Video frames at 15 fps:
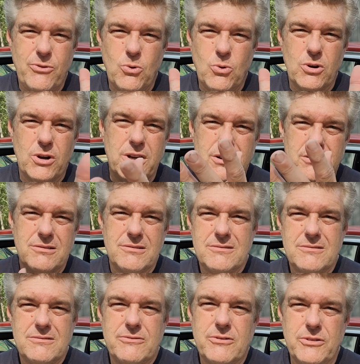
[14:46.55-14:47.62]
for uh,
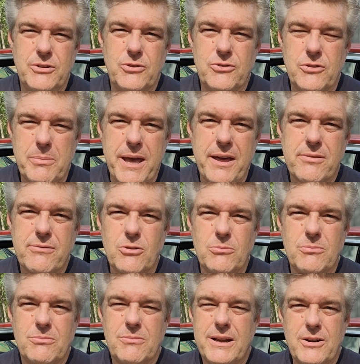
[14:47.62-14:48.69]
for using the bathroom.
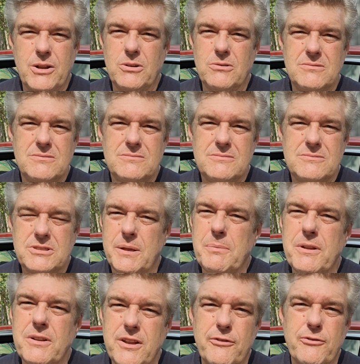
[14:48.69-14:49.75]
I don't know.
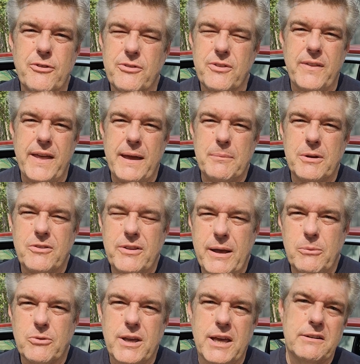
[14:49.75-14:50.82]
Something different than that because
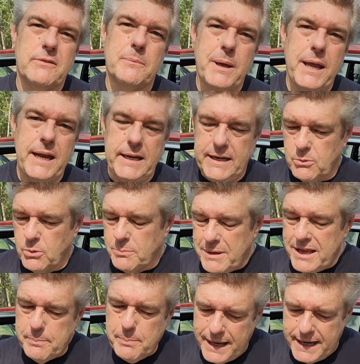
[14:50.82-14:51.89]
that was kind of a pain. It would
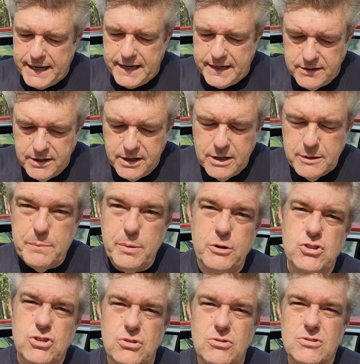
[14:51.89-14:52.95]
be a pain put
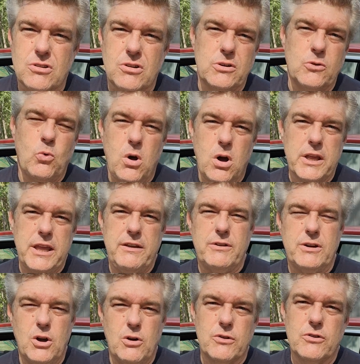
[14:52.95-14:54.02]
shoes on and walk
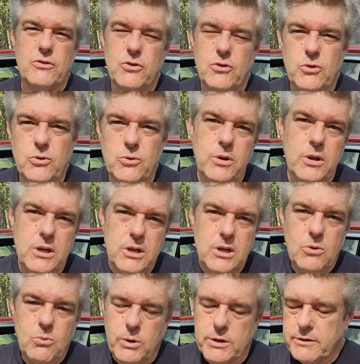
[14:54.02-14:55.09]
even over to
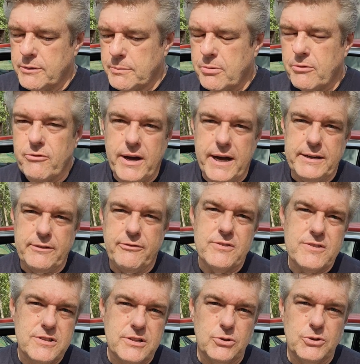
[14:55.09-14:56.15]
one of the provided
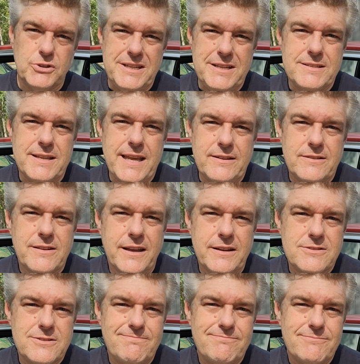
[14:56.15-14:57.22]
facilities at
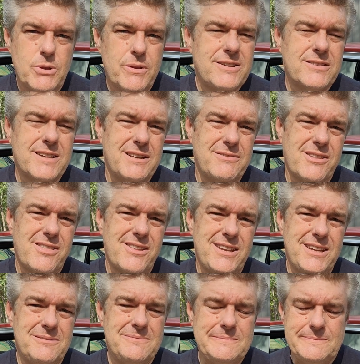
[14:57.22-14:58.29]
sites. So kind
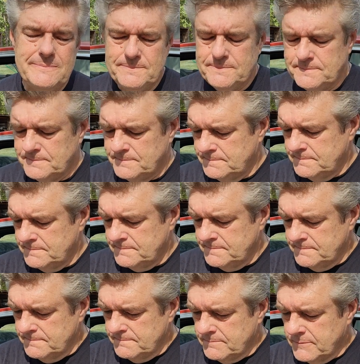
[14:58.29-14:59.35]

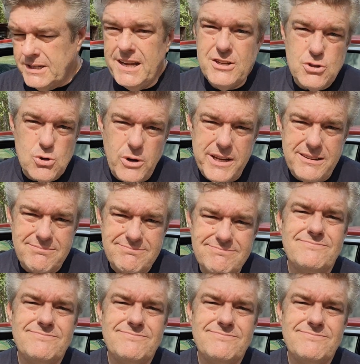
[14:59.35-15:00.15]
of Did I enjoy it?